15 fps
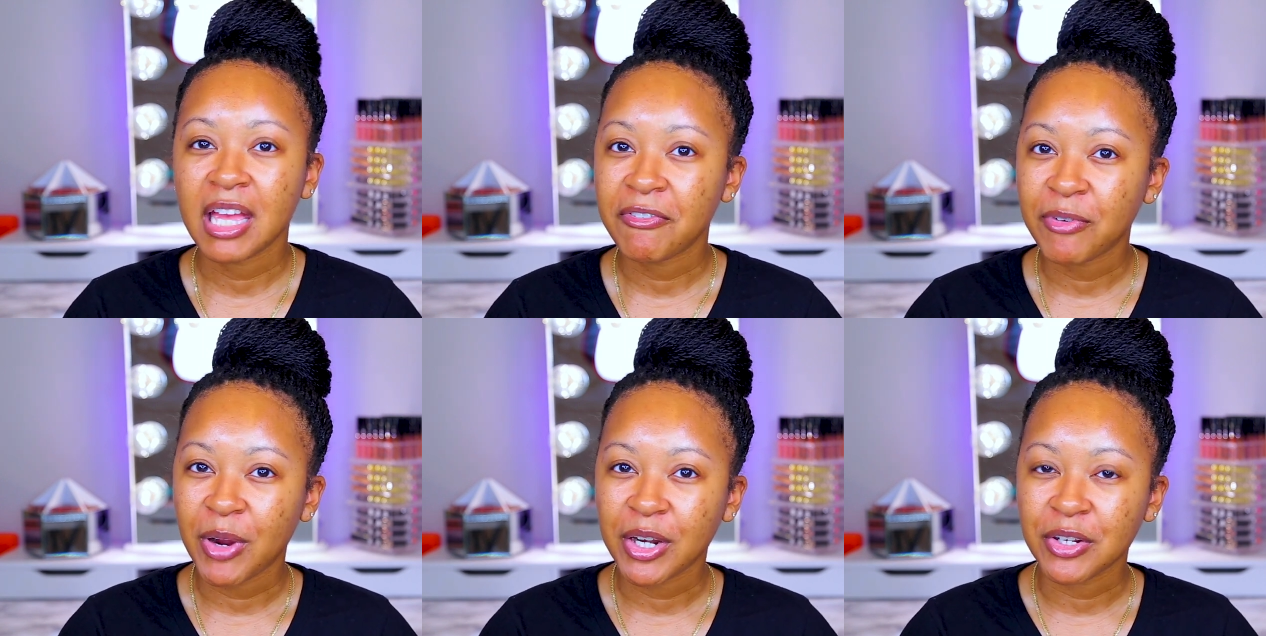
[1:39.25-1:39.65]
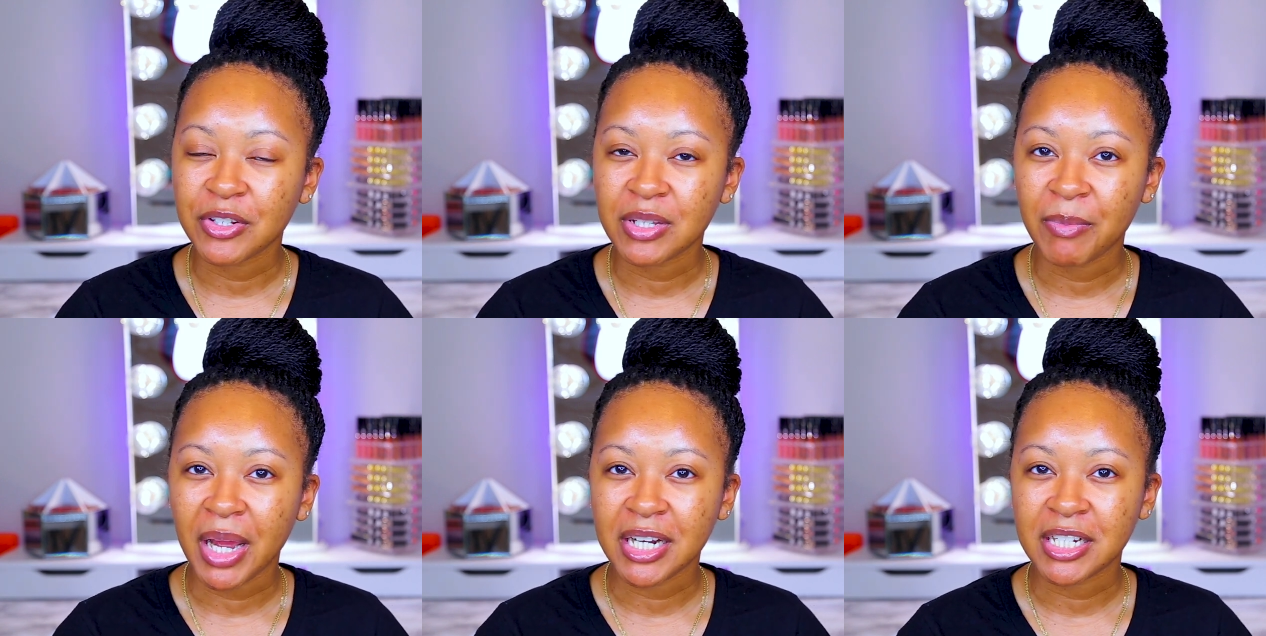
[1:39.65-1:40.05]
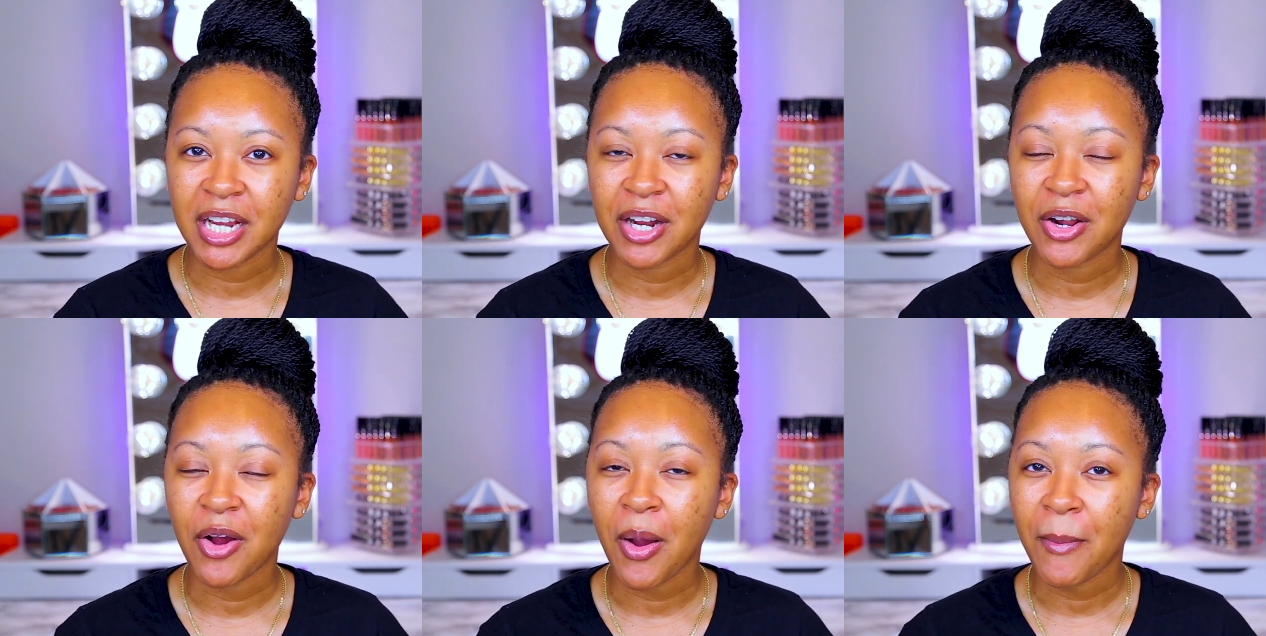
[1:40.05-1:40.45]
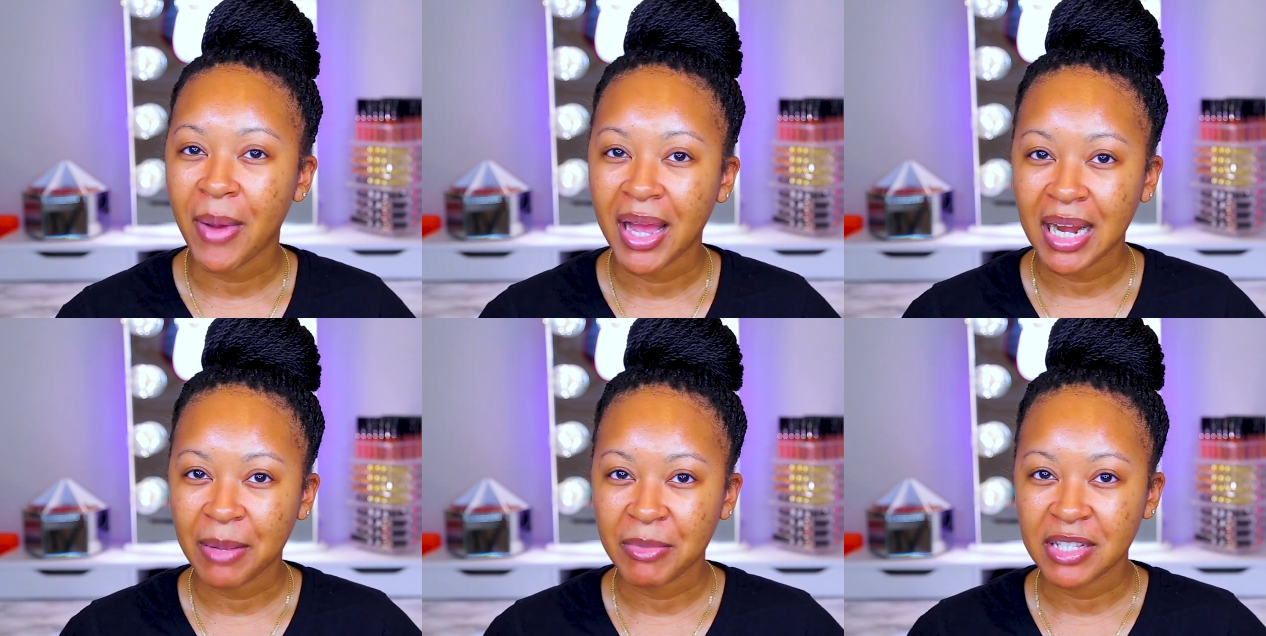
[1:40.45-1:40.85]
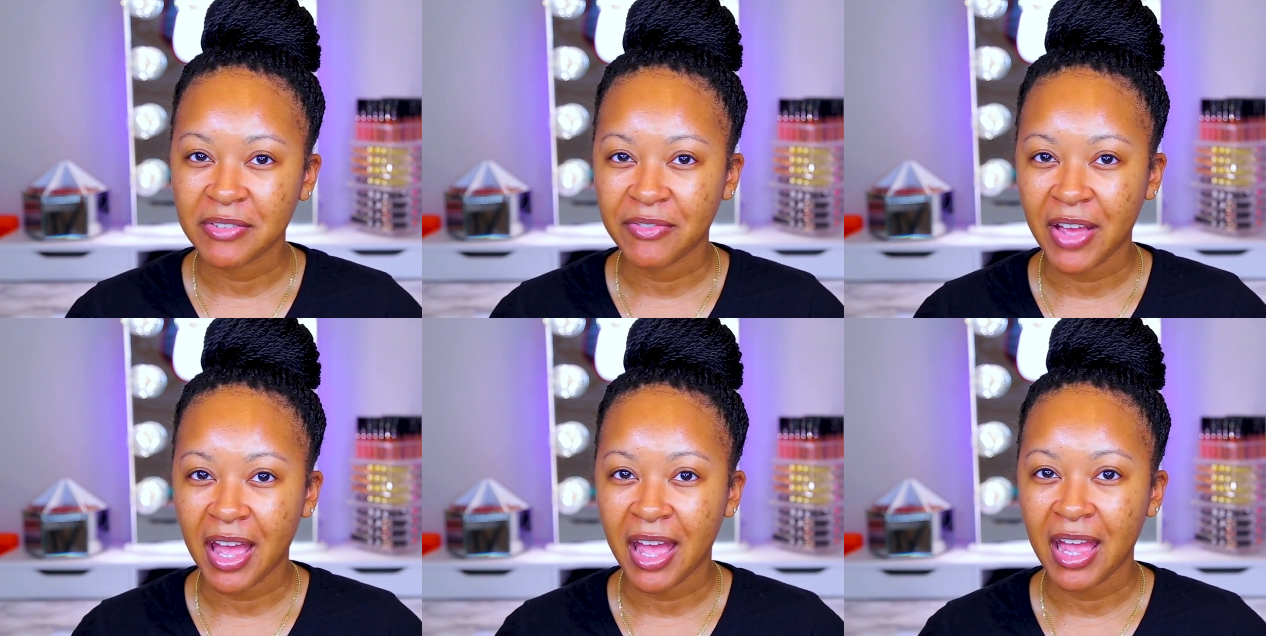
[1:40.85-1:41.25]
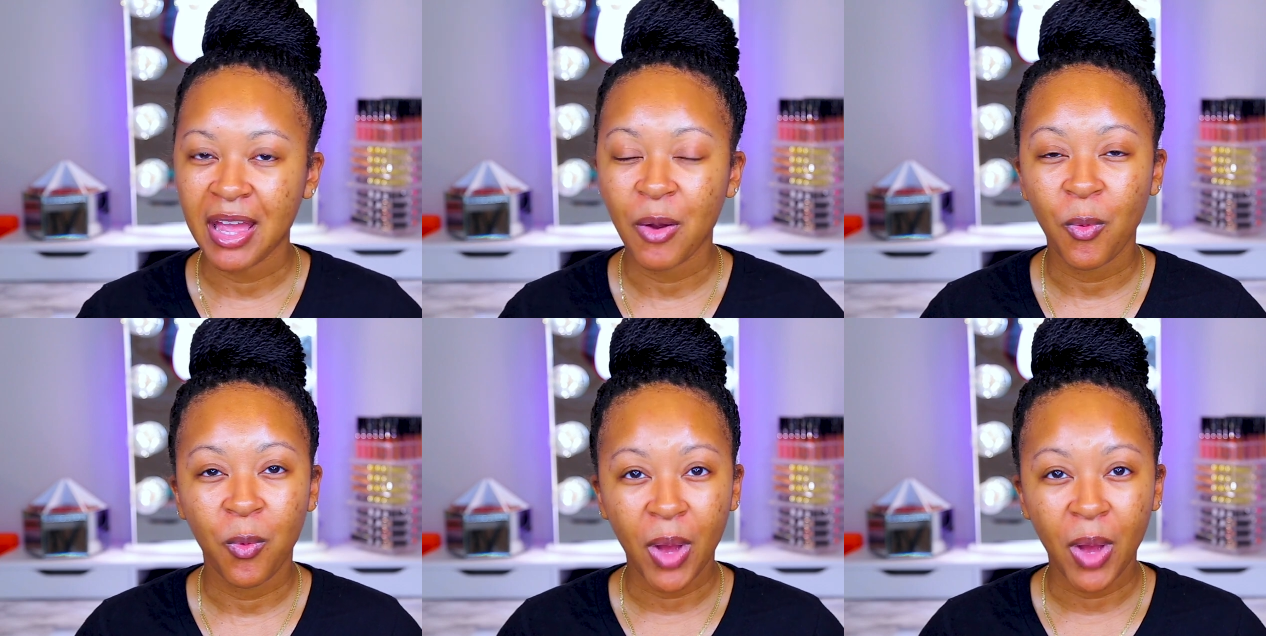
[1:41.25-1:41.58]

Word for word: If you are new to my channel, my name is Fayy.